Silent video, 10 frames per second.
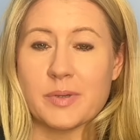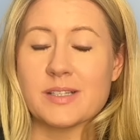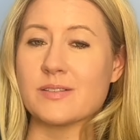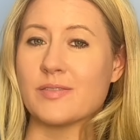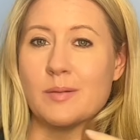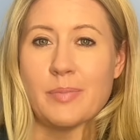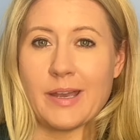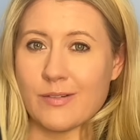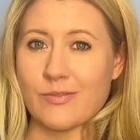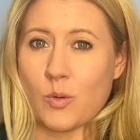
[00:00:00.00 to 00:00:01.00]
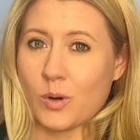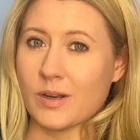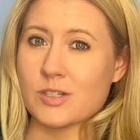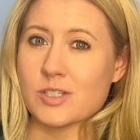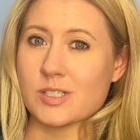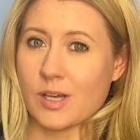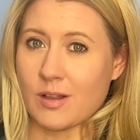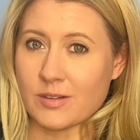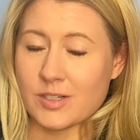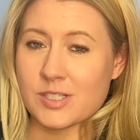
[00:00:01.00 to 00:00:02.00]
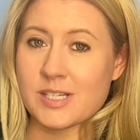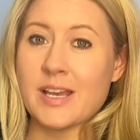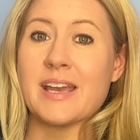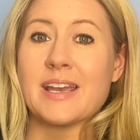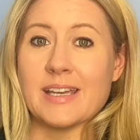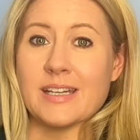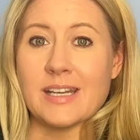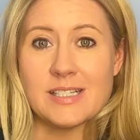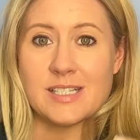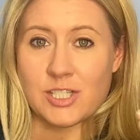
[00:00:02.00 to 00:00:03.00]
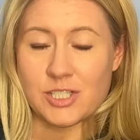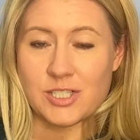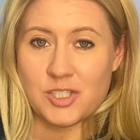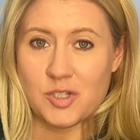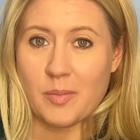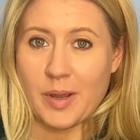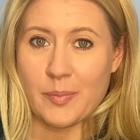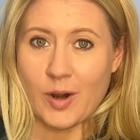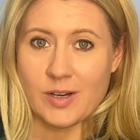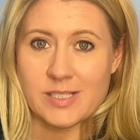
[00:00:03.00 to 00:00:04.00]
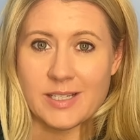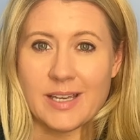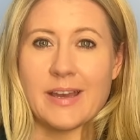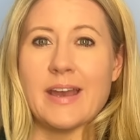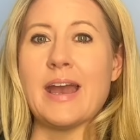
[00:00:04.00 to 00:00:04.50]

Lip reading: Because if I'm paying $400 in addition to my park ticket